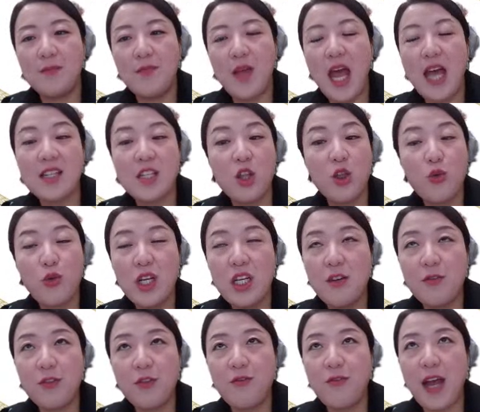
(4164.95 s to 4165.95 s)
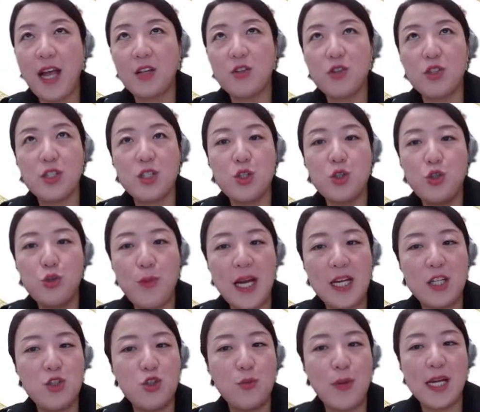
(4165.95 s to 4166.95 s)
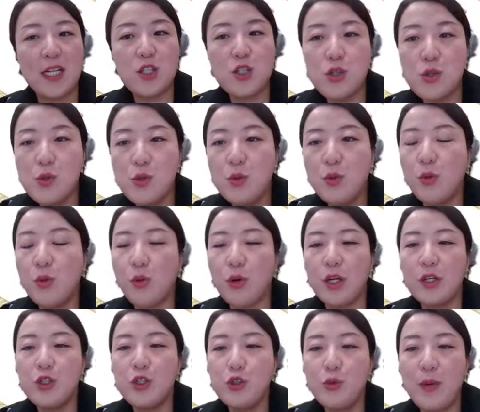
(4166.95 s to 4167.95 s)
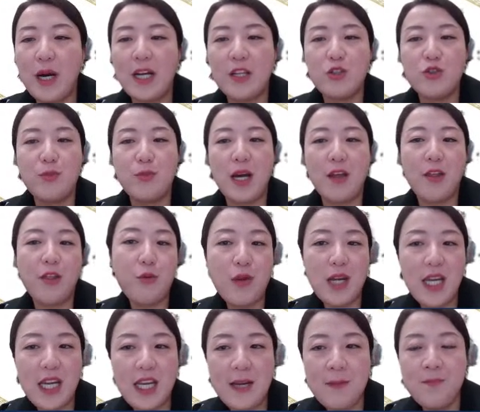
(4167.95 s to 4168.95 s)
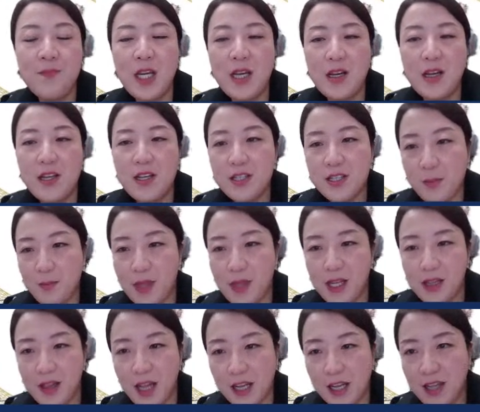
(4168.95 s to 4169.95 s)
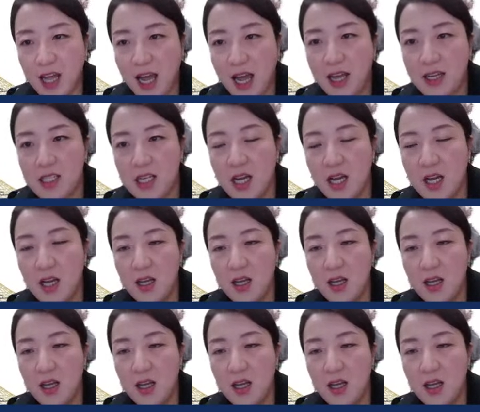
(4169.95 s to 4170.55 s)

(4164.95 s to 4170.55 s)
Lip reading: has 3 different factors, 2x2x2 or 2x2x3, something like that.